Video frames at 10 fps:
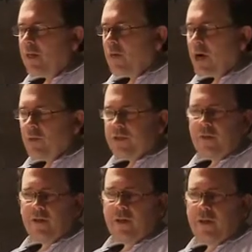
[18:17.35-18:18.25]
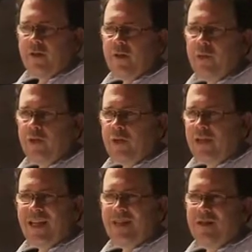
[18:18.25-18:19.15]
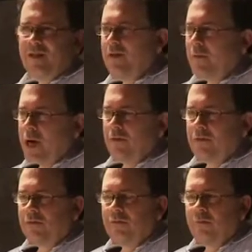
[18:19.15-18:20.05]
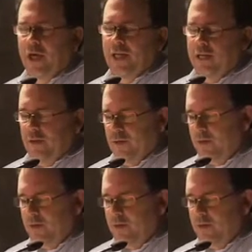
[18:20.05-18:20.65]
about what's going on in their community that isn't about breaking news.